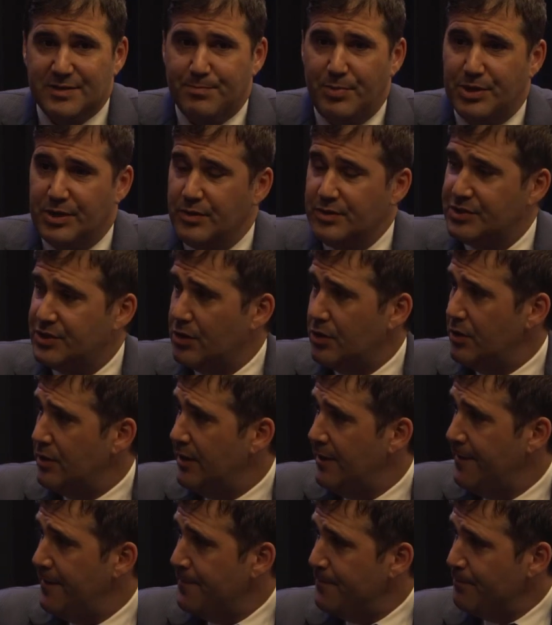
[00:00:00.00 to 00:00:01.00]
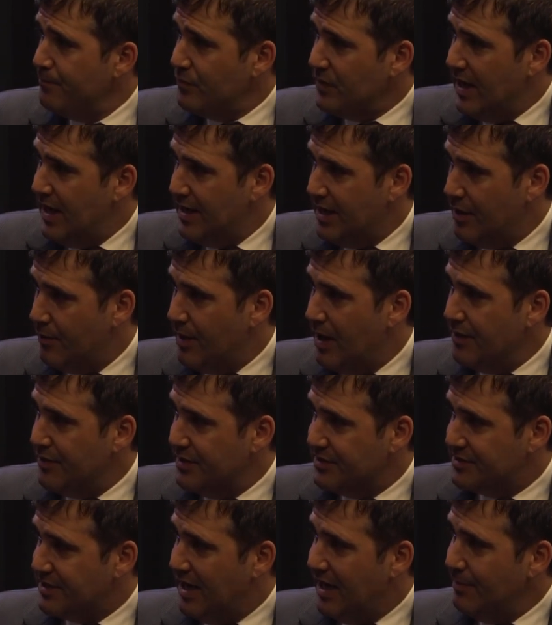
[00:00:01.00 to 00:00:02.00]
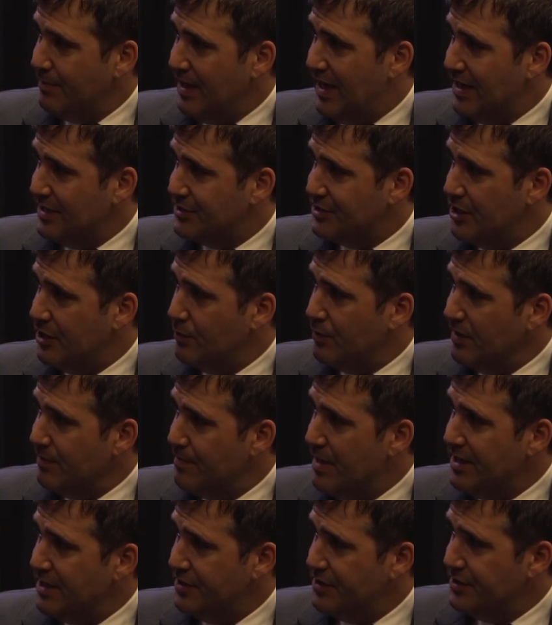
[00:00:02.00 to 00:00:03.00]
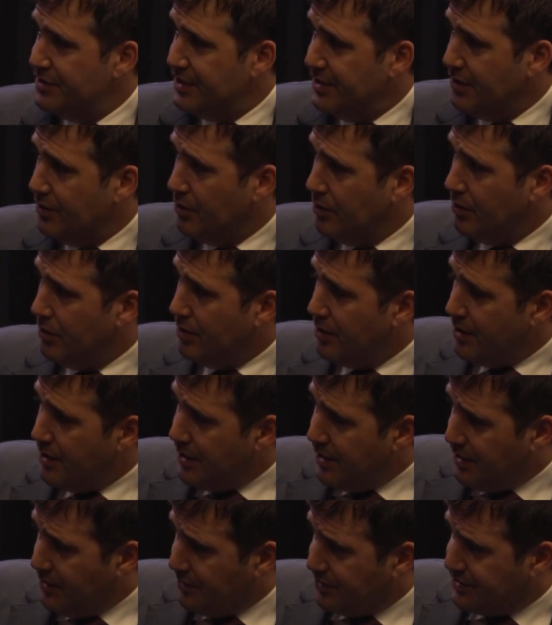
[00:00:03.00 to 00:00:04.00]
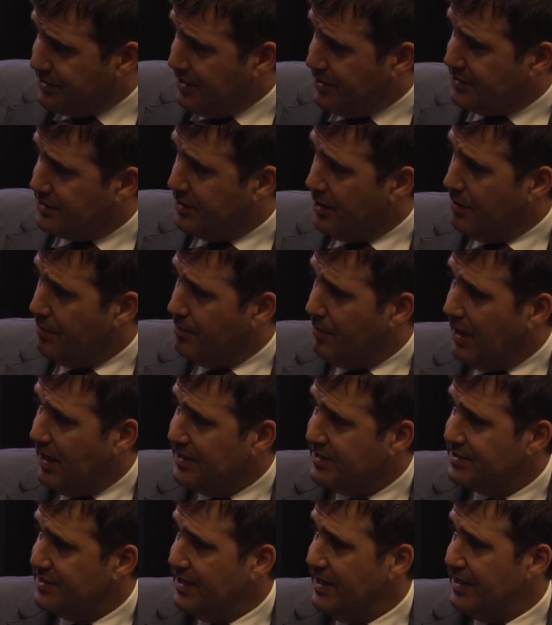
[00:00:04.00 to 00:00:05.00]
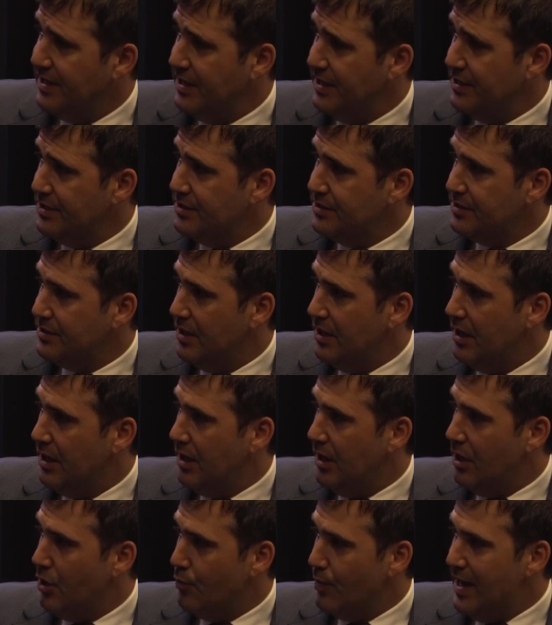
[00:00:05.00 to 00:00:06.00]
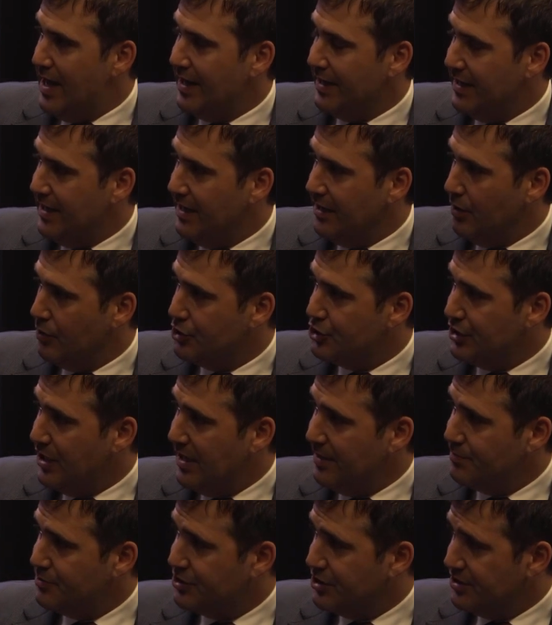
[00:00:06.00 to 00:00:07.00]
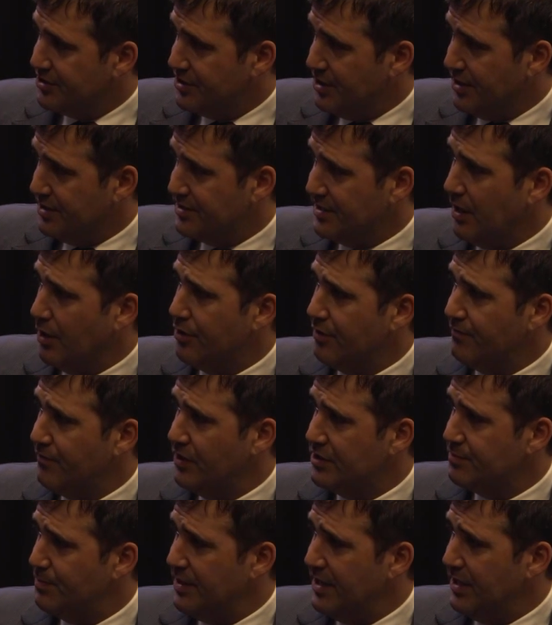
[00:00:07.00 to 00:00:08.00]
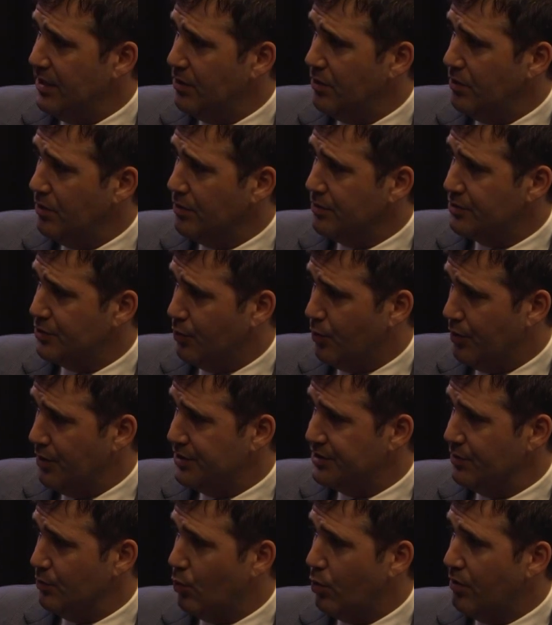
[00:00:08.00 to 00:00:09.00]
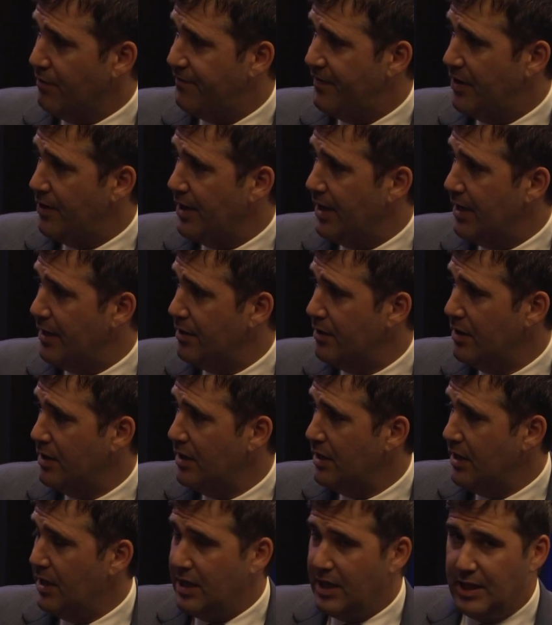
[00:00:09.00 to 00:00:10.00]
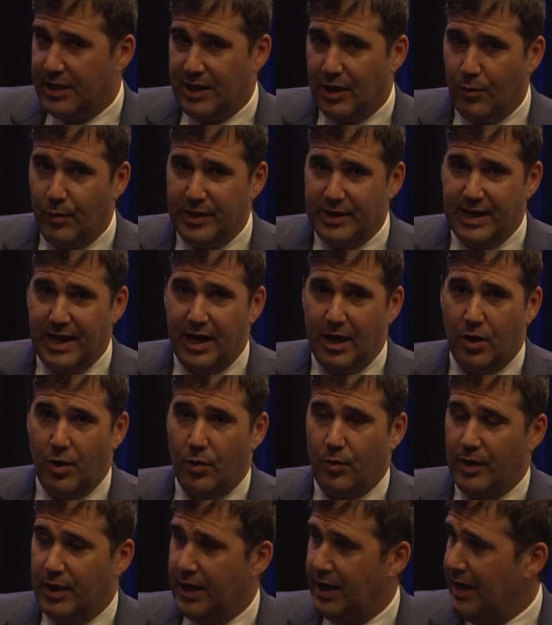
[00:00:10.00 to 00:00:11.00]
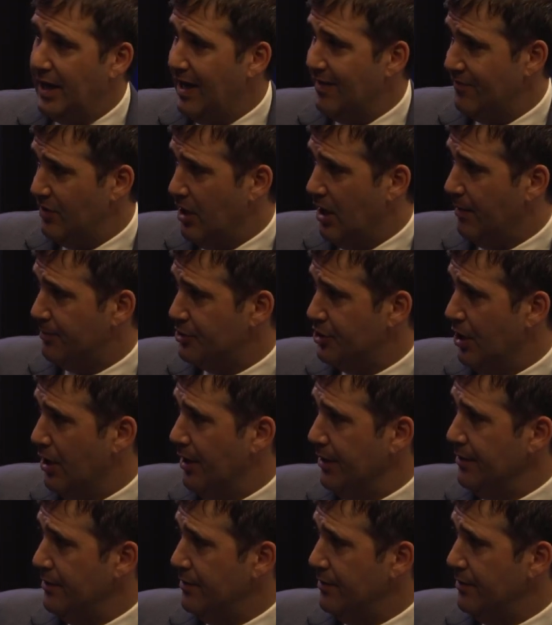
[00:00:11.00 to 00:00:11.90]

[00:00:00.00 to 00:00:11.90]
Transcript: producer, and then around this time last year we amended the deal. You'll see some isolated erratic yellow shapes just to the south of Richmond Hill towards the Wharf area that we now have an option on.